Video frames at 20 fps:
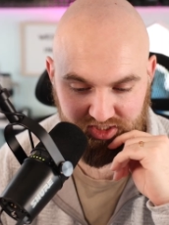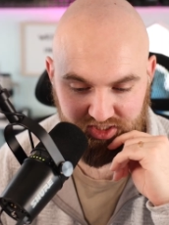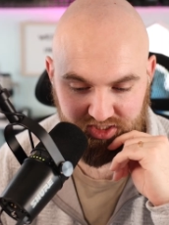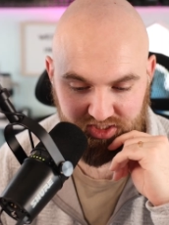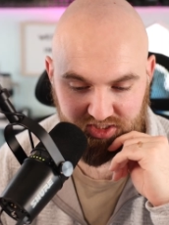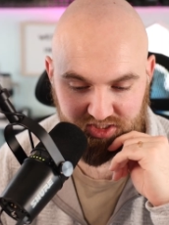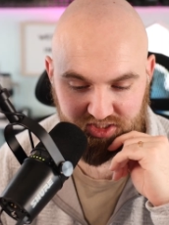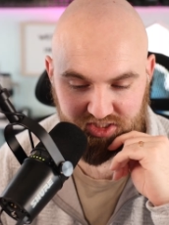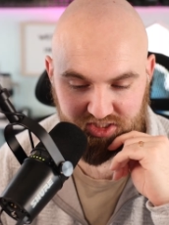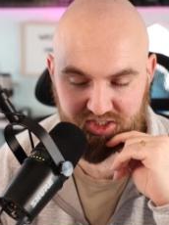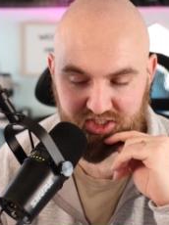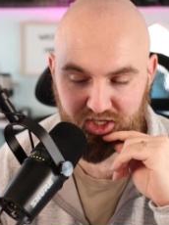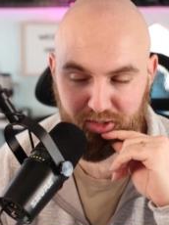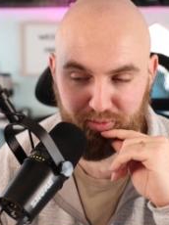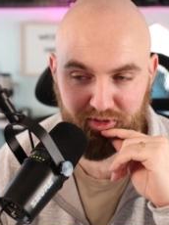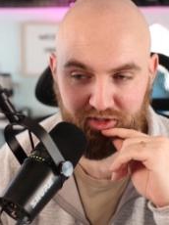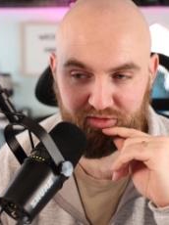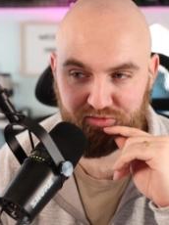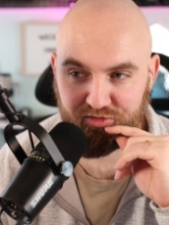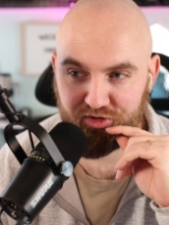
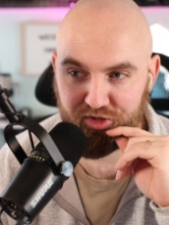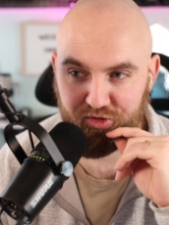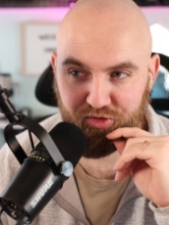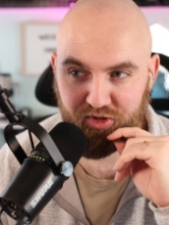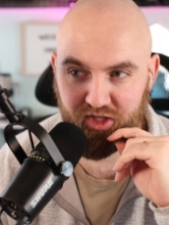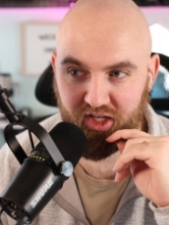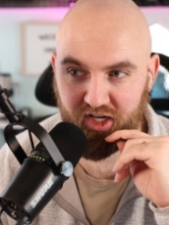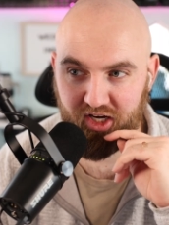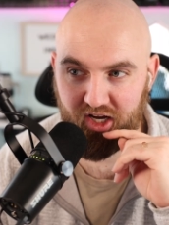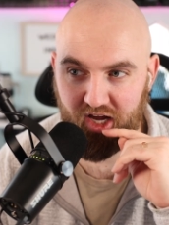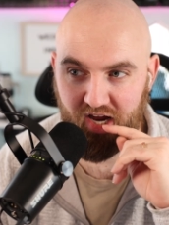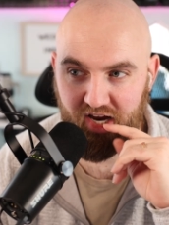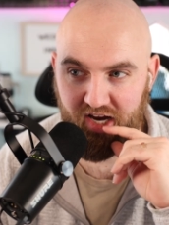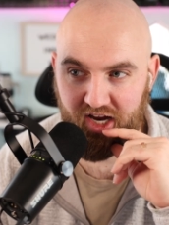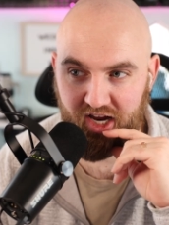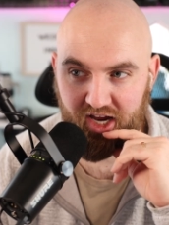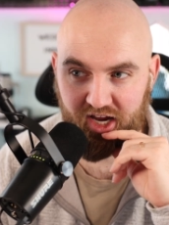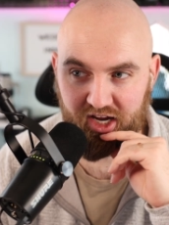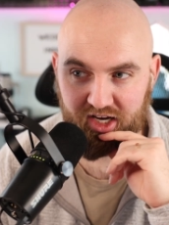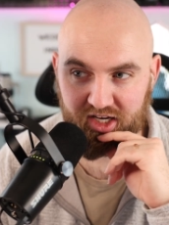stomach flu that I
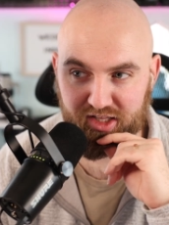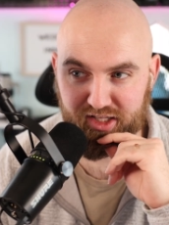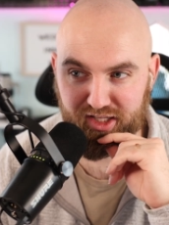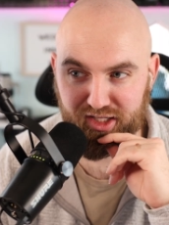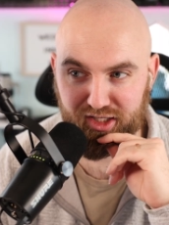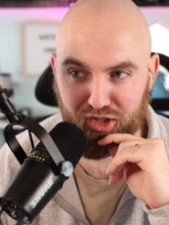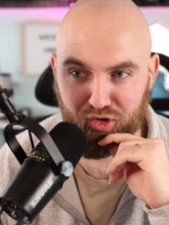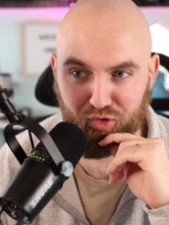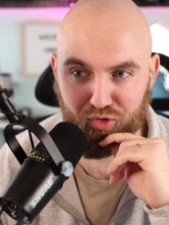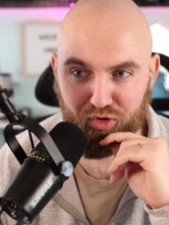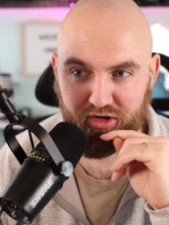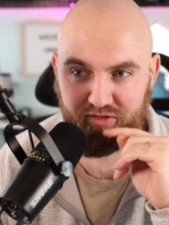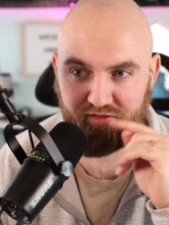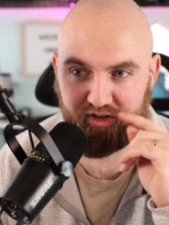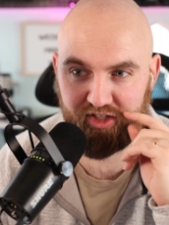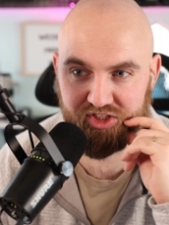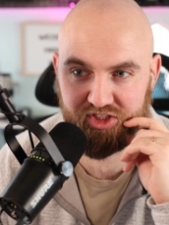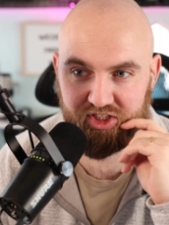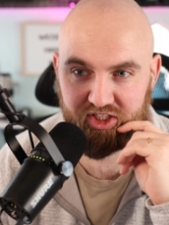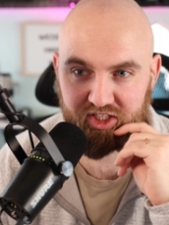had and then Lauren
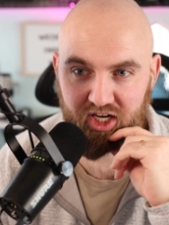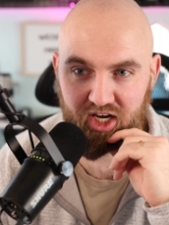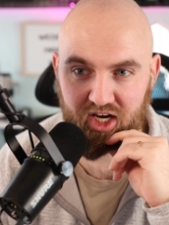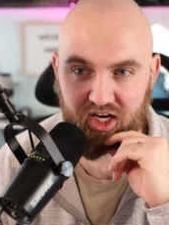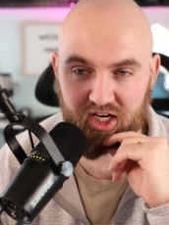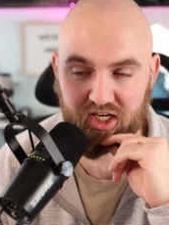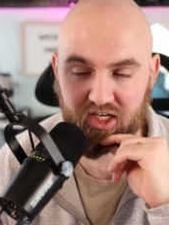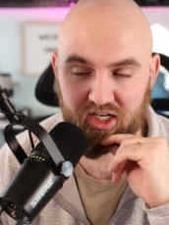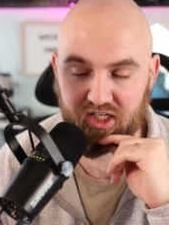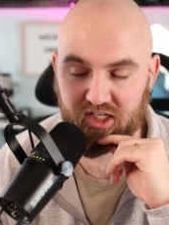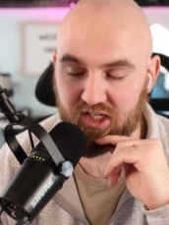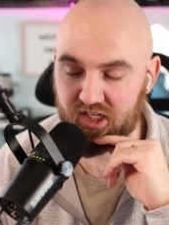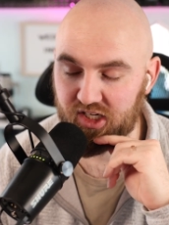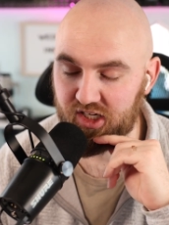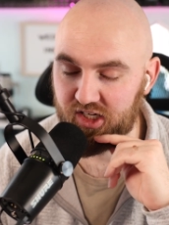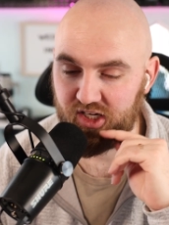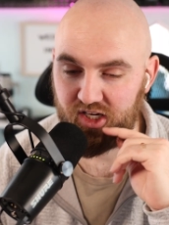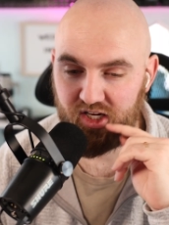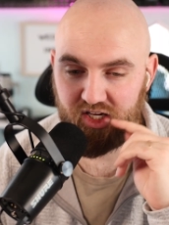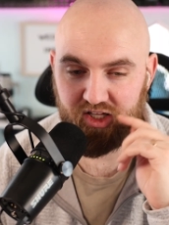eventually got
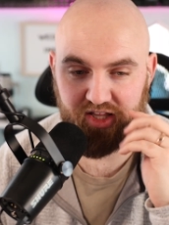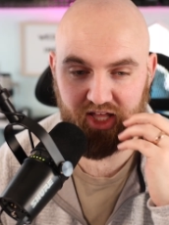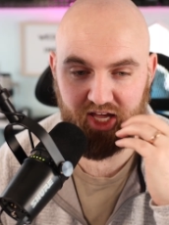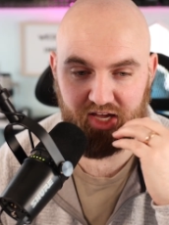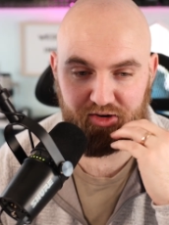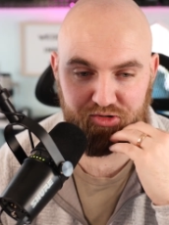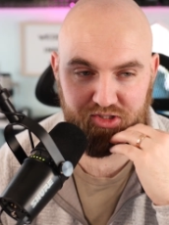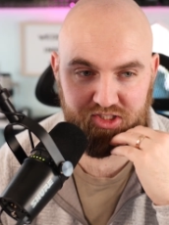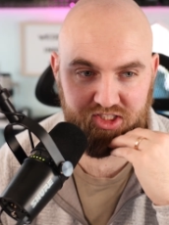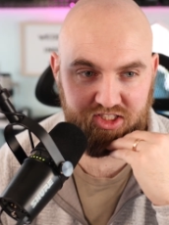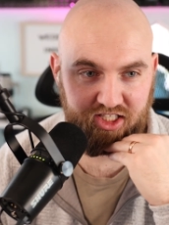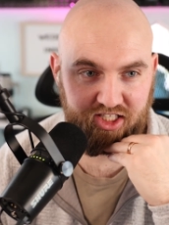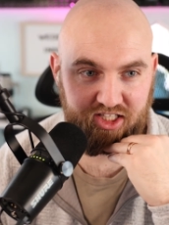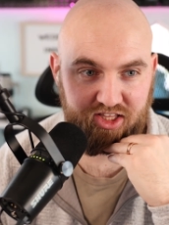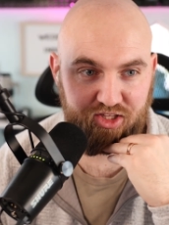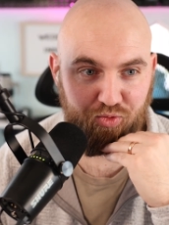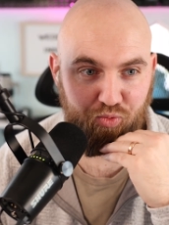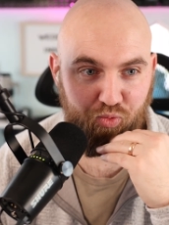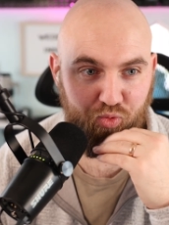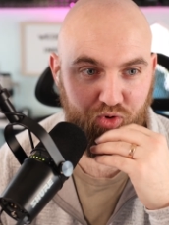that was like
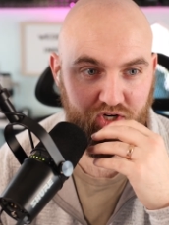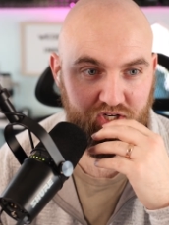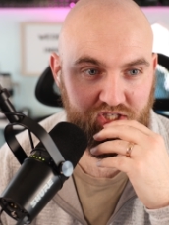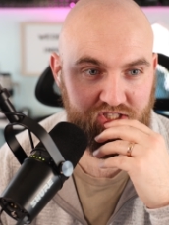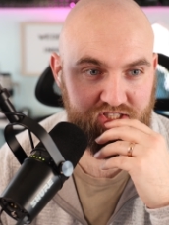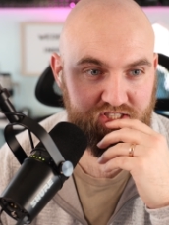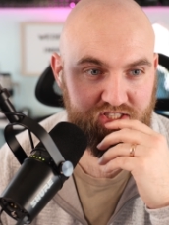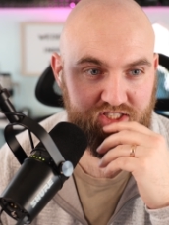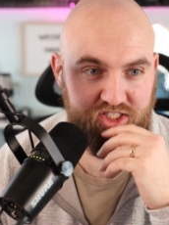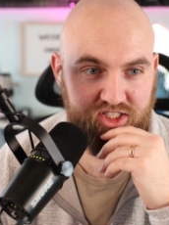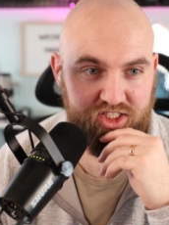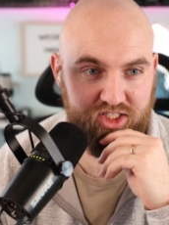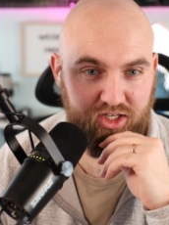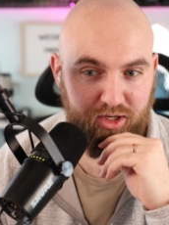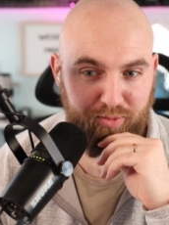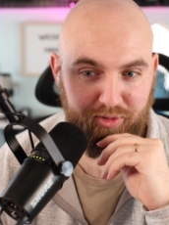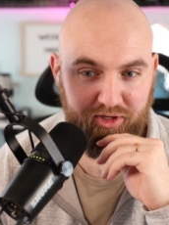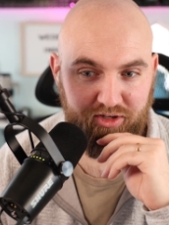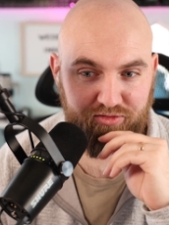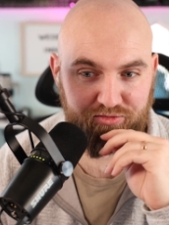Bad. the worst
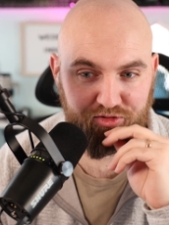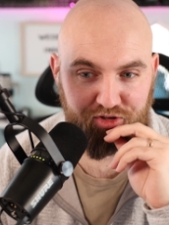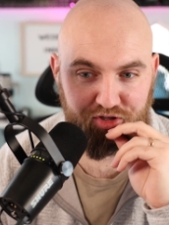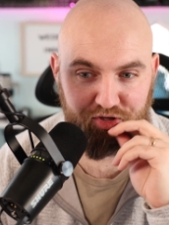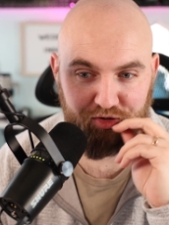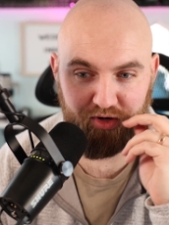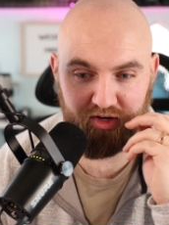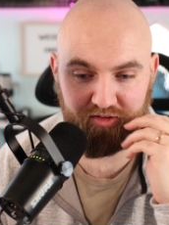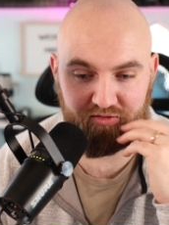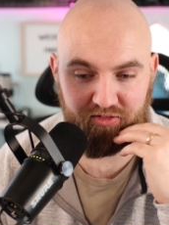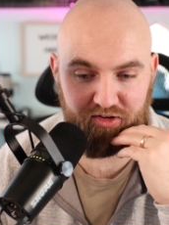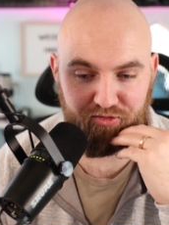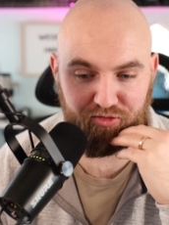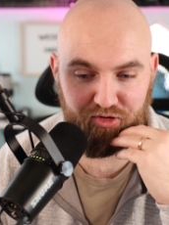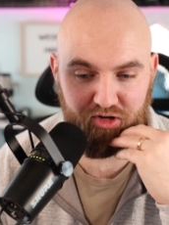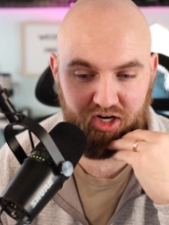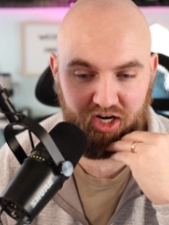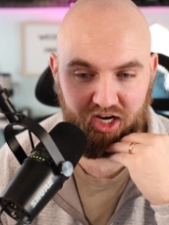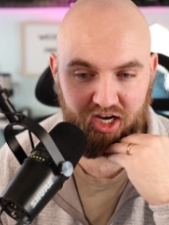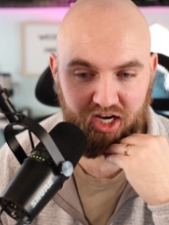stomach flu I've ever
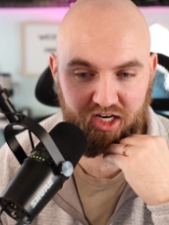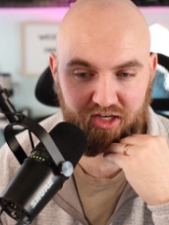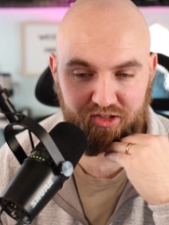had.